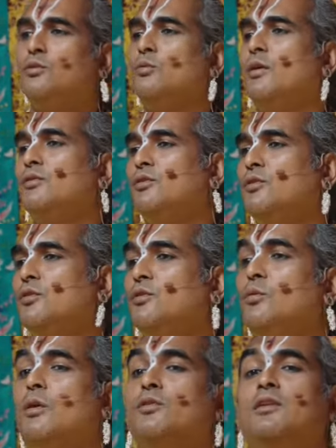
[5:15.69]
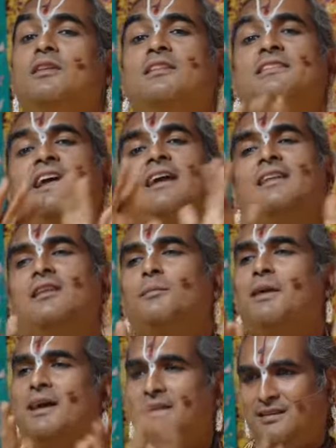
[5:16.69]
you want to do, you want to understand the
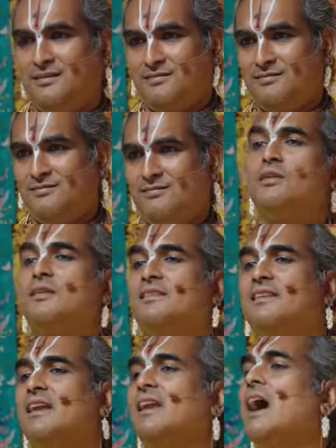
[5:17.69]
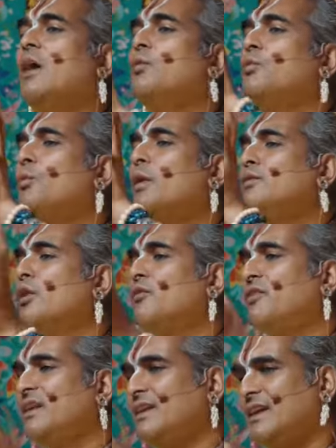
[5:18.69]
mind. You want to understand how, what you
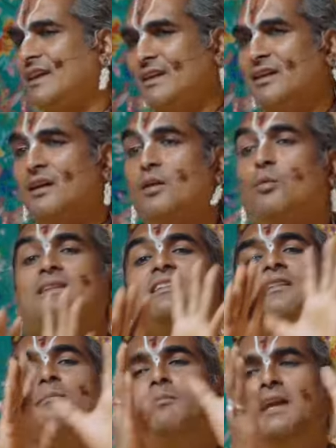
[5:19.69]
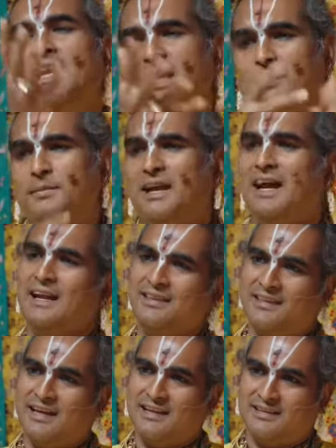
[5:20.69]
are thinking. What is the meaning
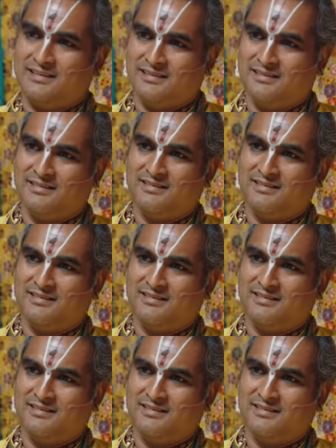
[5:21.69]
behind that?